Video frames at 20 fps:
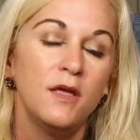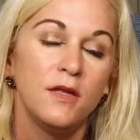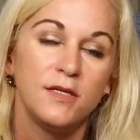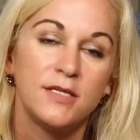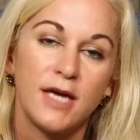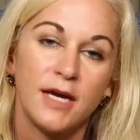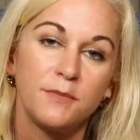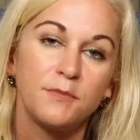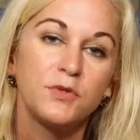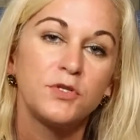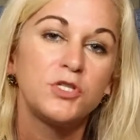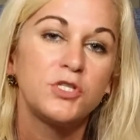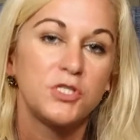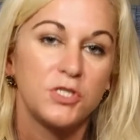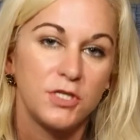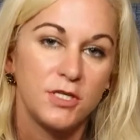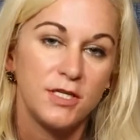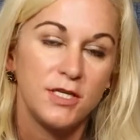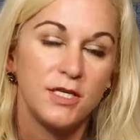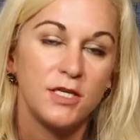diapers
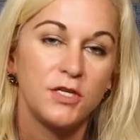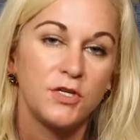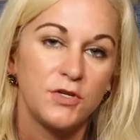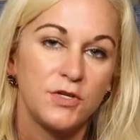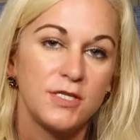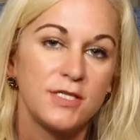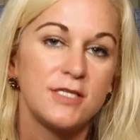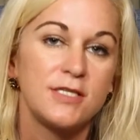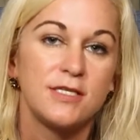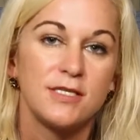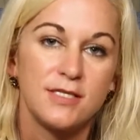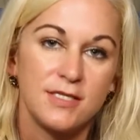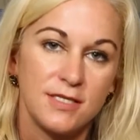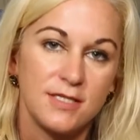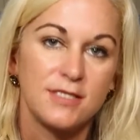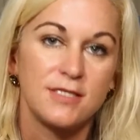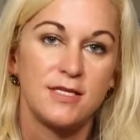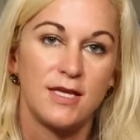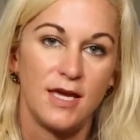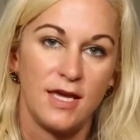should increase to
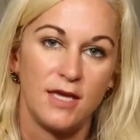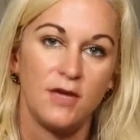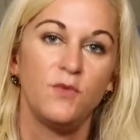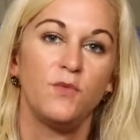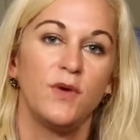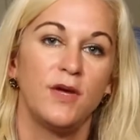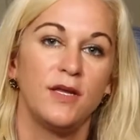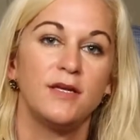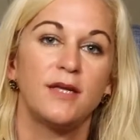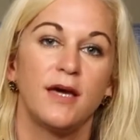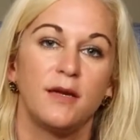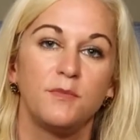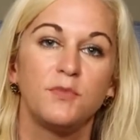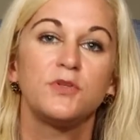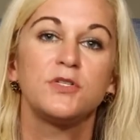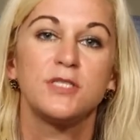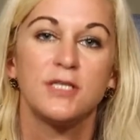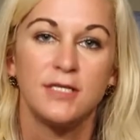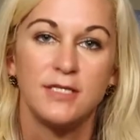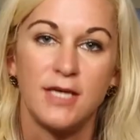6 to 8 wet
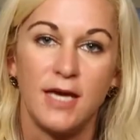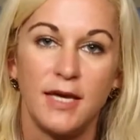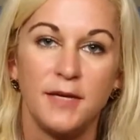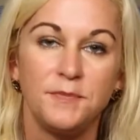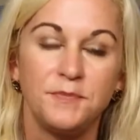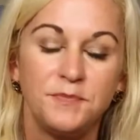diapers a day.